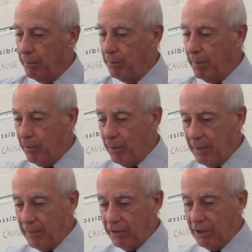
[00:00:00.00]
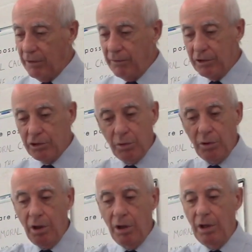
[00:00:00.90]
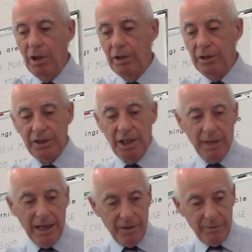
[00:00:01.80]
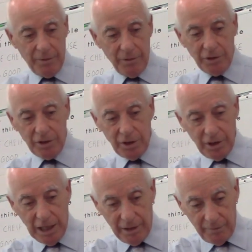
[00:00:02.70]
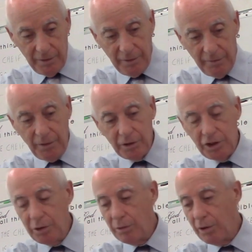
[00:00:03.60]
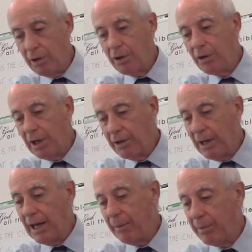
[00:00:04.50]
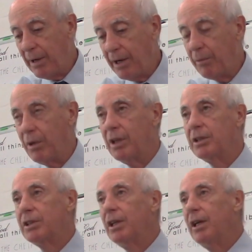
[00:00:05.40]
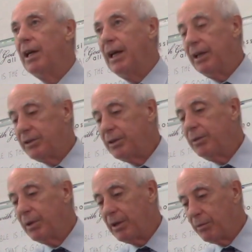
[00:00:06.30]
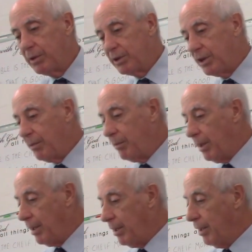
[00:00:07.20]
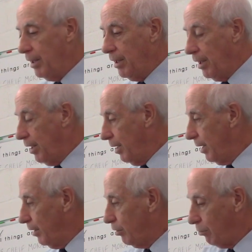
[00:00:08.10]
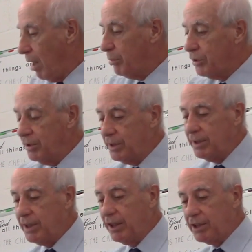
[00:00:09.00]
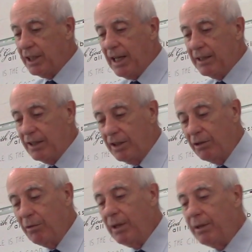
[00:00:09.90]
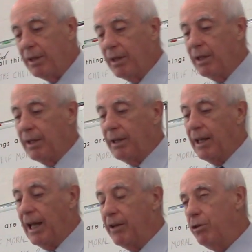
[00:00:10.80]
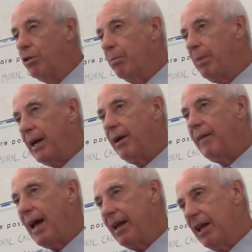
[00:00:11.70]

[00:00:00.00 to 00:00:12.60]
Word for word: by way of this individual, and said that first, at the very first, you were heard, and your prayer was answered, but there was some interruptions and such that he had to deal with. And you compare that